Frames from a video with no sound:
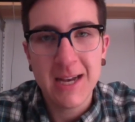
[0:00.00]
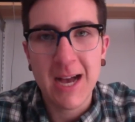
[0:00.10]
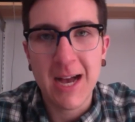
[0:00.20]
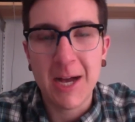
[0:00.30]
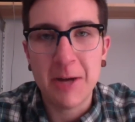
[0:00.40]

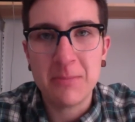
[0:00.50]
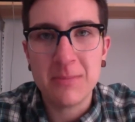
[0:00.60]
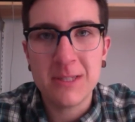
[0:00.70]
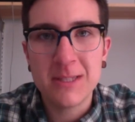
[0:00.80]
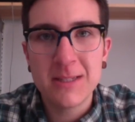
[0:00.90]

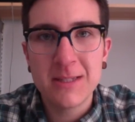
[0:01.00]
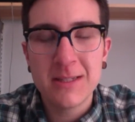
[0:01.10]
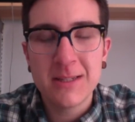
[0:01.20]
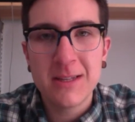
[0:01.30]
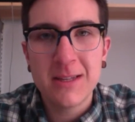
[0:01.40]
Um,
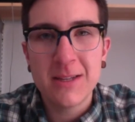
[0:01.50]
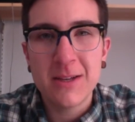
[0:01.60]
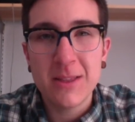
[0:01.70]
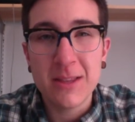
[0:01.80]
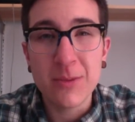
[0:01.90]

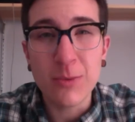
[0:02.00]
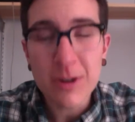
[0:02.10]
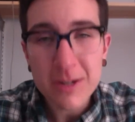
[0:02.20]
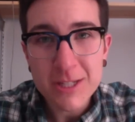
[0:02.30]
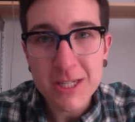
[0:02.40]
the
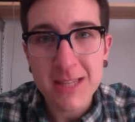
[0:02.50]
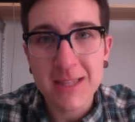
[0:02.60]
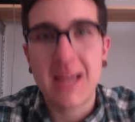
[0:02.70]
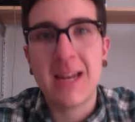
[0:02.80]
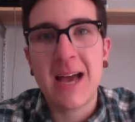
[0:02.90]
worksheet
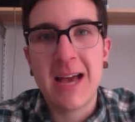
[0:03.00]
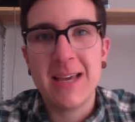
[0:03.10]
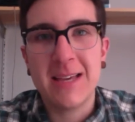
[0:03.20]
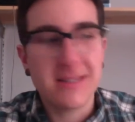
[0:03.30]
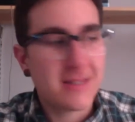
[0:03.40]
that
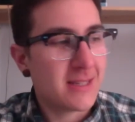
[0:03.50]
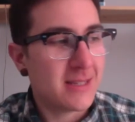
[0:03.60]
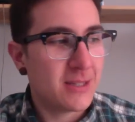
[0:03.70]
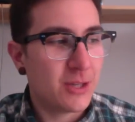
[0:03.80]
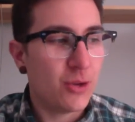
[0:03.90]
I
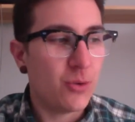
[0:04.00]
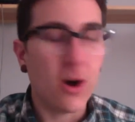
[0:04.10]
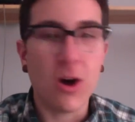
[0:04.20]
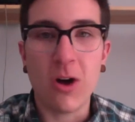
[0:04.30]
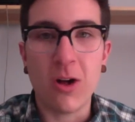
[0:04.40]
sent to you
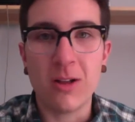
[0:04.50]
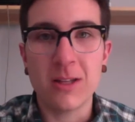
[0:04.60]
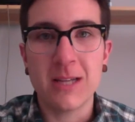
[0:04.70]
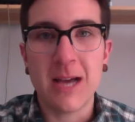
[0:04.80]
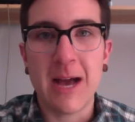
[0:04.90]

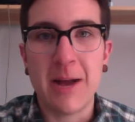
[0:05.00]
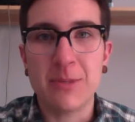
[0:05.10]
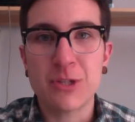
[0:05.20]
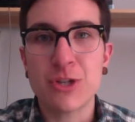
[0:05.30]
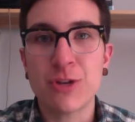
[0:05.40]
all
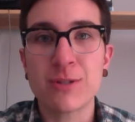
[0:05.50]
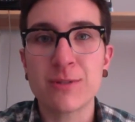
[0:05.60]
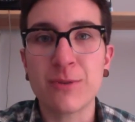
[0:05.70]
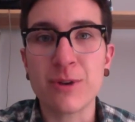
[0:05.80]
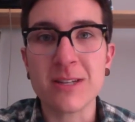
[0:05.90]
shows
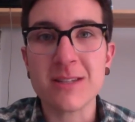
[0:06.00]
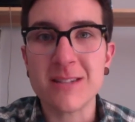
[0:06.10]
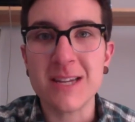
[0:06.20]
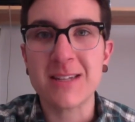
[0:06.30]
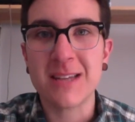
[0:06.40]
4
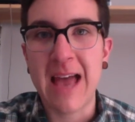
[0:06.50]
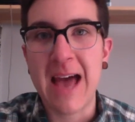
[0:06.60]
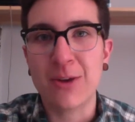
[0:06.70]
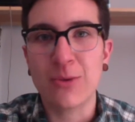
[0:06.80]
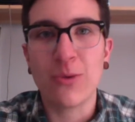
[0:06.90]
distinct
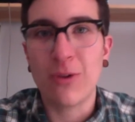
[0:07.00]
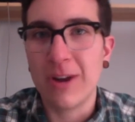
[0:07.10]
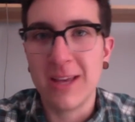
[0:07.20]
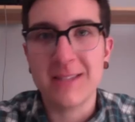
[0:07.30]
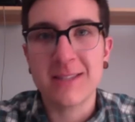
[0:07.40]

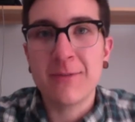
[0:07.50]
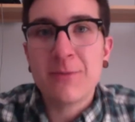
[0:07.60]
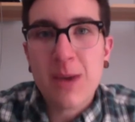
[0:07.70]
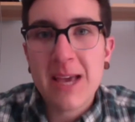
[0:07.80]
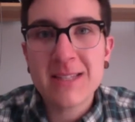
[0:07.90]
categories of
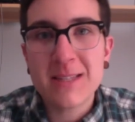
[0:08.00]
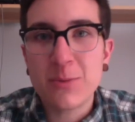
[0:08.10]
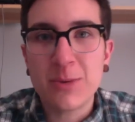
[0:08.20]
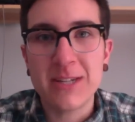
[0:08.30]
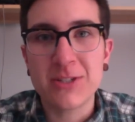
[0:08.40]
ways
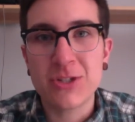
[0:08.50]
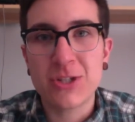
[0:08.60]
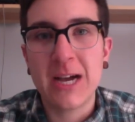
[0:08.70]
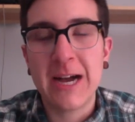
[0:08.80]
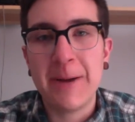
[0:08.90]
in
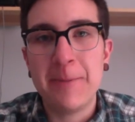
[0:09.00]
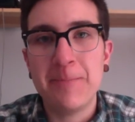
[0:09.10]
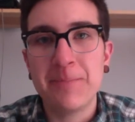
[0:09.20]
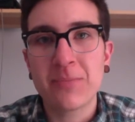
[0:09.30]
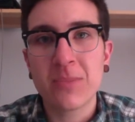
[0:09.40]
which
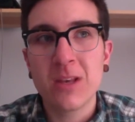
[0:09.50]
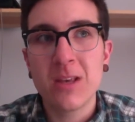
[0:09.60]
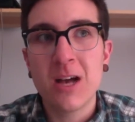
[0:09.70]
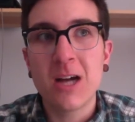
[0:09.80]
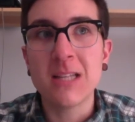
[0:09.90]

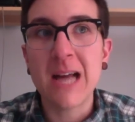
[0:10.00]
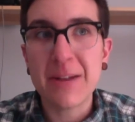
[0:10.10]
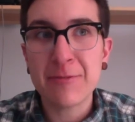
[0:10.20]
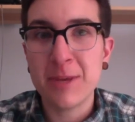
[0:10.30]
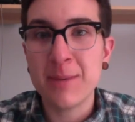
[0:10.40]
a
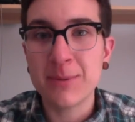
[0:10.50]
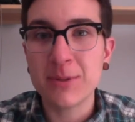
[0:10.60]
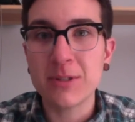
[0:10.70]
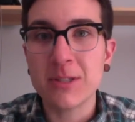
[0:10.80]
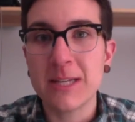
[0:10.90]
lot of
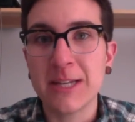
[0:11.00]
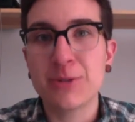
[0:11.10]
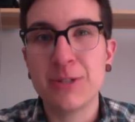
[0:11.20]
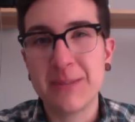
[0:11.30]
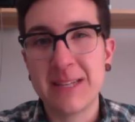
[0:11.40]
people,
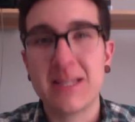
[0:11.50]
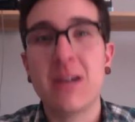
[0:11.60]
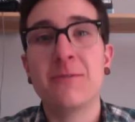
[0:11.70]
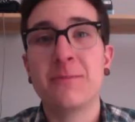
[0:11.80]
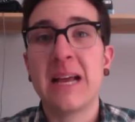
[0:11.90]
including
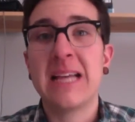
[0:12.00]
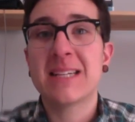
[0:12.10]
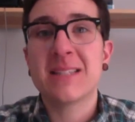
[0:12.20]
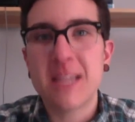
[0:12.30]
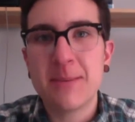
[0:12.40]
myself, might
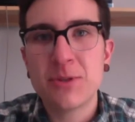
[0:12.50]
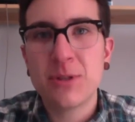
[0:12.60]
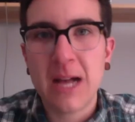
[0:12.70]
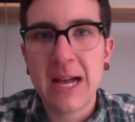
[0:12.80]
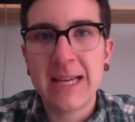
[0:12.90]

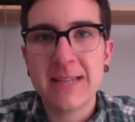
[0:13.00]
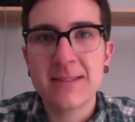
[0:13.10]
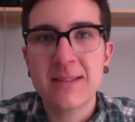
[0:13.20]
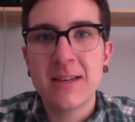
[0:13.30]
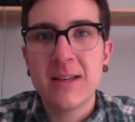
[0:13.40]

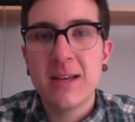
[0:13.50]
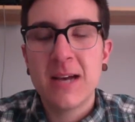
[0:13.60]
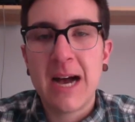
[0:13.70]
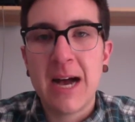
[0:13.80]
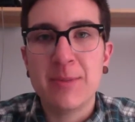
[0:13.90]
conceptualize
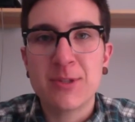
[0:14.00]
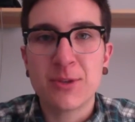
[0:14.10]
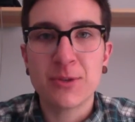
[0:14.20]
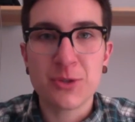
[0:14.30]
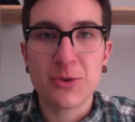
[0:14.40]

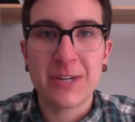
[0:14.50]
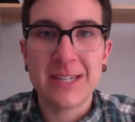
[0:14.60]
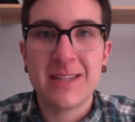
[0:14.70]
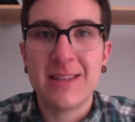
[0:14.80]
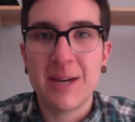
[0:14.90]

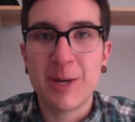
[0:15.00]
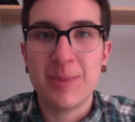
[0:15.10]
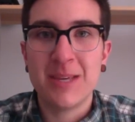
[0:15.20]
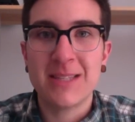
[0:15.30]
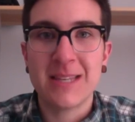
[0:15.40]
solution-oriented
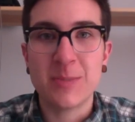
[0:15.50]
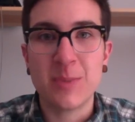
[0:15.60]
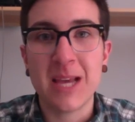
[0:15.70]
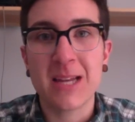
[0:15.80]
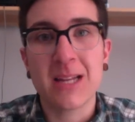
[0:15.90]
therapies as
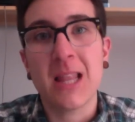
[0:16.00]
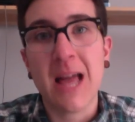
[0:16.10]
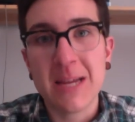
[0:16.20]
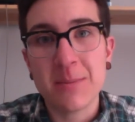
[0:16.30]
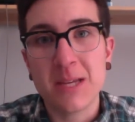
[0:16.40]
being in
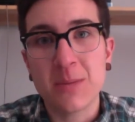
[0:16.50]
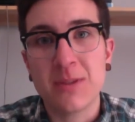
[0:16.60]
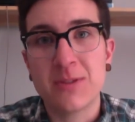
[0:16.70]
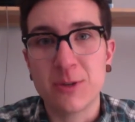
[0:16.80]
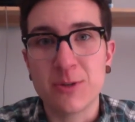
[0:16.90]
alignment
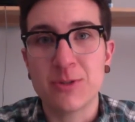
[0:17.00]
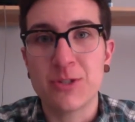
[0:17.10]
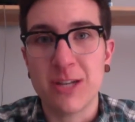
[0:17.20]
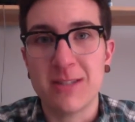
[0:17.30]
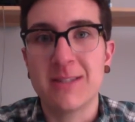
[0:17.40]
with social
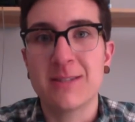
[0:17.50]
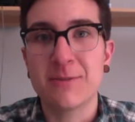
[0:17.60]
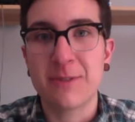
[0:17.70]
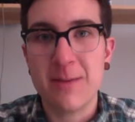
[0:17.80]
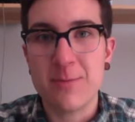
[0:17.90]
justice
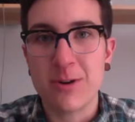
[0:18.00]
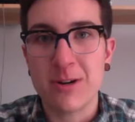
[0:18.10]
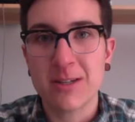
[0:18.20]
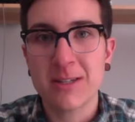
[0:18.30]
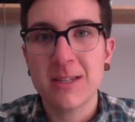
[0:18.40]

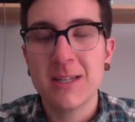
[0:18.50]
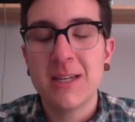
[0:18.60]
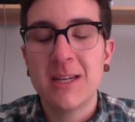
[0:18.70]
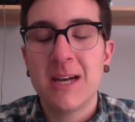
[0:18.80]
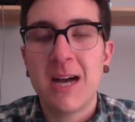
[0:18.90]
framework.
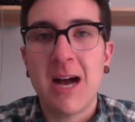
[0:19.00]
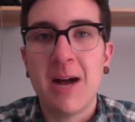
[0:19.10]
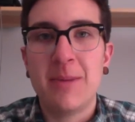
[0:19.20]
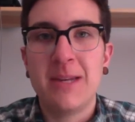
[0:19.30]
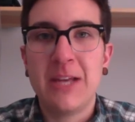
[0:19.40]

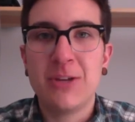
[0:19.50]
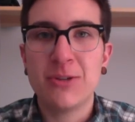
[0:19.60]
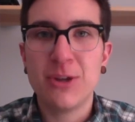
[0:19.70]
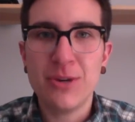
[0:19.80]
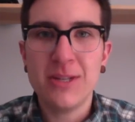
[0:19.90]
Now you'll
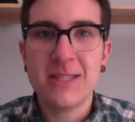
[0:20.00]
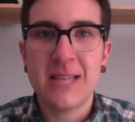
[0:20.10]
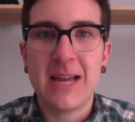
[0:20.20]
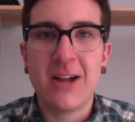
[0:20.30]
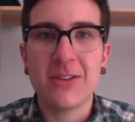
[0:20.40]
notice
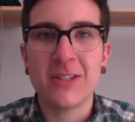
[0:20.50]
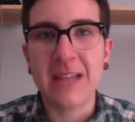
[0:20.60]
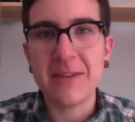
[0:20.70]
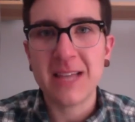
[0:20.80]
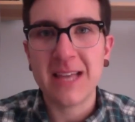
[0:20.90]
that on the
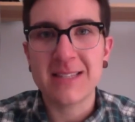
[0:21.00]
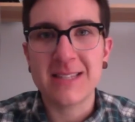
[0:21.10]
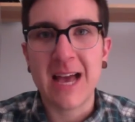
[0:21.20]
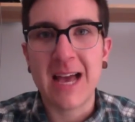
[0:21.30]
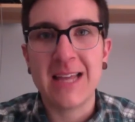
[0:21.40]
left-hand
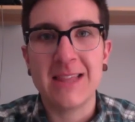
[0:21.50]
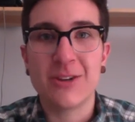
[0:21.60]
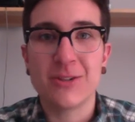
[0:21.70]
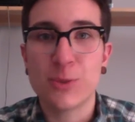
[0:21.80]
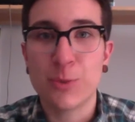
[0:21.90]
side
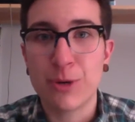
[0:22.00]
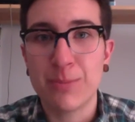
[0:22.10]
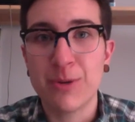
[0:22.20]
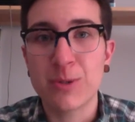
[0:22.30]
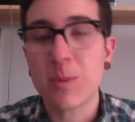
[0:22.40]
there's the
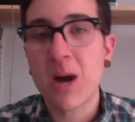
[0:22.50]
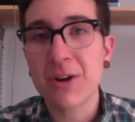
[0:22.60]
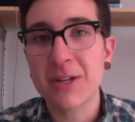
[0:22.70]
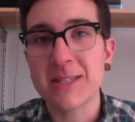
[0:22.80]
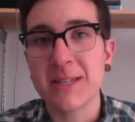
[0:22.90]
word
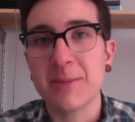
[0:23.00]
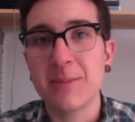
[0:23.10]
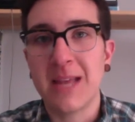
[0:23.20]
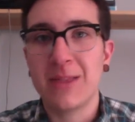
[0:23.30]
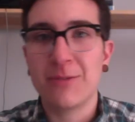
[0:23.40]

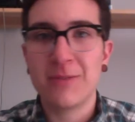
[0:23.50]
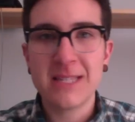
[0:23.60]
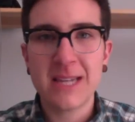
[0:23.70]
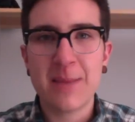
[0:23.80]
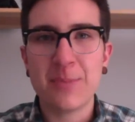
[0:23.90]
postmodernism, and the
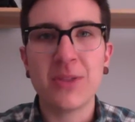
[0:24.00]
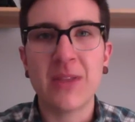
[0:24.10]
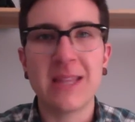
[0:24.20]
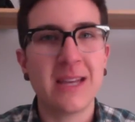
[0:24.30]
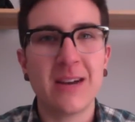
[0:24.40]
reason I put
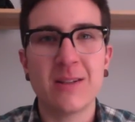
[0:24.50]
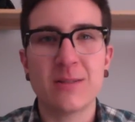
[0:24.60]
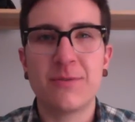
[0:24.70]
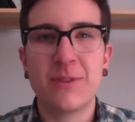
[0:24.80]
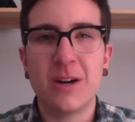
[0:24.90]
that there is
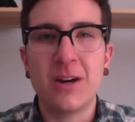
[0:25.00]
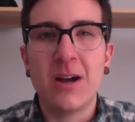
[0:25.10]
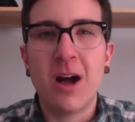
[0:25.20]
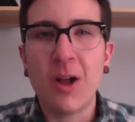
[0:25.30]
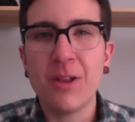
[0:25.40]
for
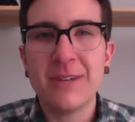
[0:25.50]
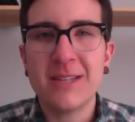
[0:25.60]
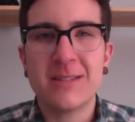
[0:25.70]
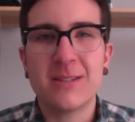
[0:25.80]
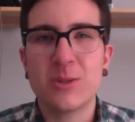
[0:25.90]
all of
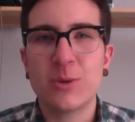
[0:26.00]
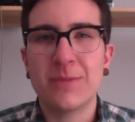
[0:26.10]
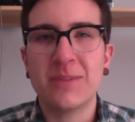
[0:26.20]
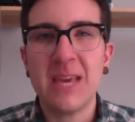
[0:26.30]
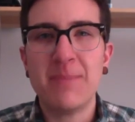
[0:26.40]
us to sort
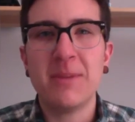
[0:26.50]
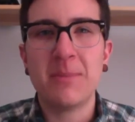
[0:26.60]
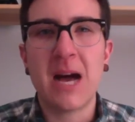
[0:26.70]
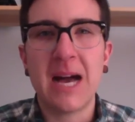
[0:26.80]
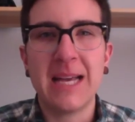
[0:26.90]
of keep in
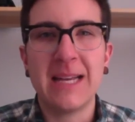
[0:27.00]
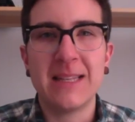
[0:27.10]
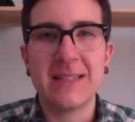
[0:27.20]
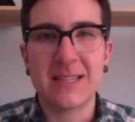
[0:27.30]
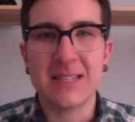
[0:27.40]
mind
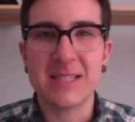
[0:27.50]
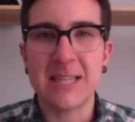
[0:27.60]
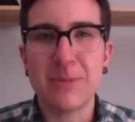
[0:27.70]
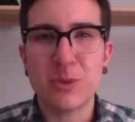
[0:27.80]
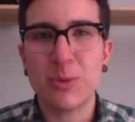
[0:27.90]
this
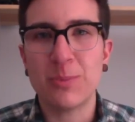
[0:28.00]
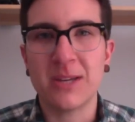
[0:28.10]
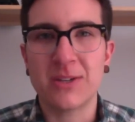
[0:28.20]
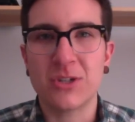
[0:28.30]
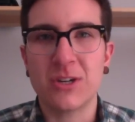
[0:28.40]
conceptual
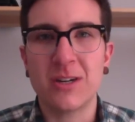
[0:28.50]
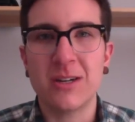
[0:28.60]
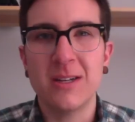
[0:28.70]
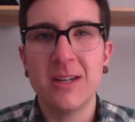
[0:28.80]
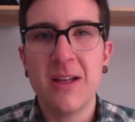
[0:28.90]
picture
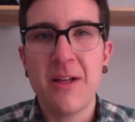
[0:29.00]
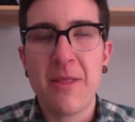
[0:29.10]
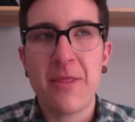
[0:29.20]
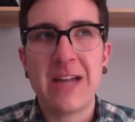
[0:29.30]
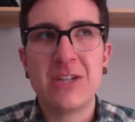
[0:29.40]

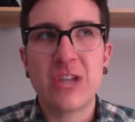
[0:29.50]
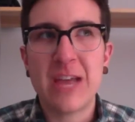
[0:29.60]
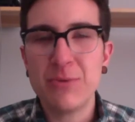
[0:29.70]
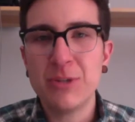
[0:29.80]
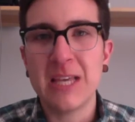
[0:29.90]
that
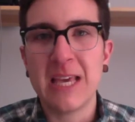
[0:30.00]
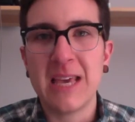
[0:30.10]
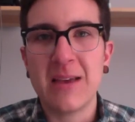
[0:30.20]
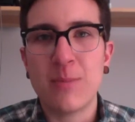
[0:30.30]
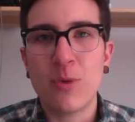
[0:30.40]

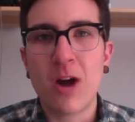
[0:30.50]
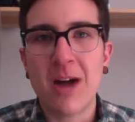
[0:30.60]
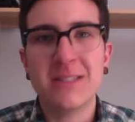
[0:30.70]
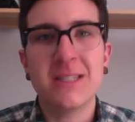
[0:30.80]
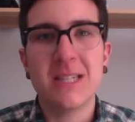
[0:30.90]
generally, more
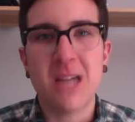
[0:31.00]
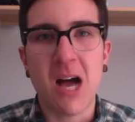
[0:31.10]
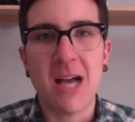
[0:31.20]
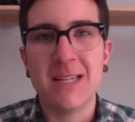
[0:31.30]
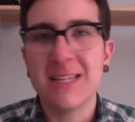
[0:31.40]
often than
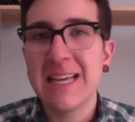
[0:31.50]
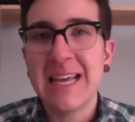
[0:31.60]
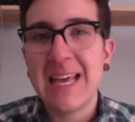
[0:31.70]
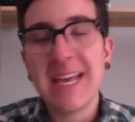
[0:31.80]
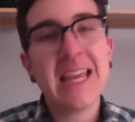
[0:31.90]
not,
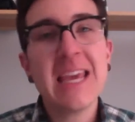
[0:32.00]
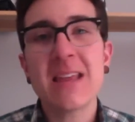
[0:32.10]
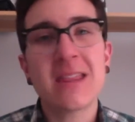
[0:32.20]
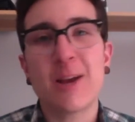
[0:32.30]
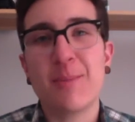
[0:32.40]

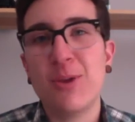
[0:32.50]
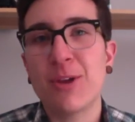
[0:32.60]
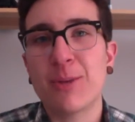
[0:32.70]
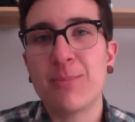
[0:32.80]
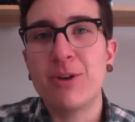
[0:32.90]
any
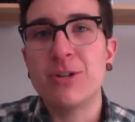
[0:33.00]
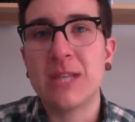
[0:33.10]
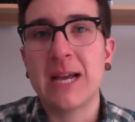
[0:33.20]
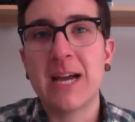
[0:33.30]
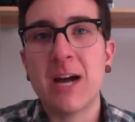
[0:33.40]
therapeutic approach
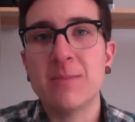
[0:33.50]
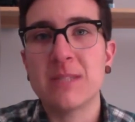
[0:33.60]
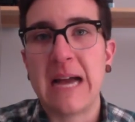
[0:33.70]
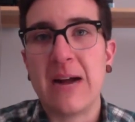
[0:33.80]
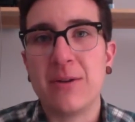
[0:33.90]
that
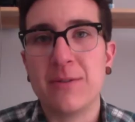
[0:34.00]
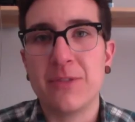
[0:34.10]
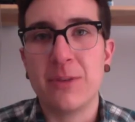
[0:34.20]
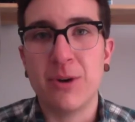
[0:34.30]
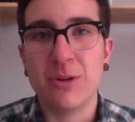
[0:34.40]
comes out of
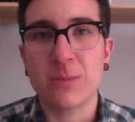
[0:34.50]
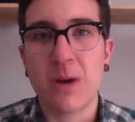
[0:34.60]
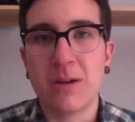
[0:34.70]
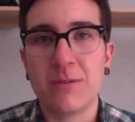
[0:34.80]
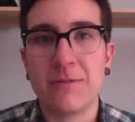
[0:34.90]
the
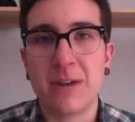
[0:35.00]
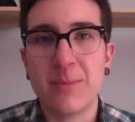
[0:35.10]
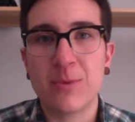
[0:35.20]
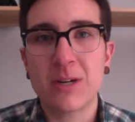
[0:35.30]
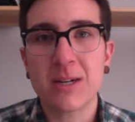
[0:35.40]
postmodern
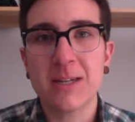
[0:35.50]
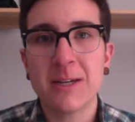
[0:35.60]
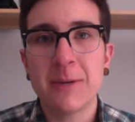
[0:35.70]
framework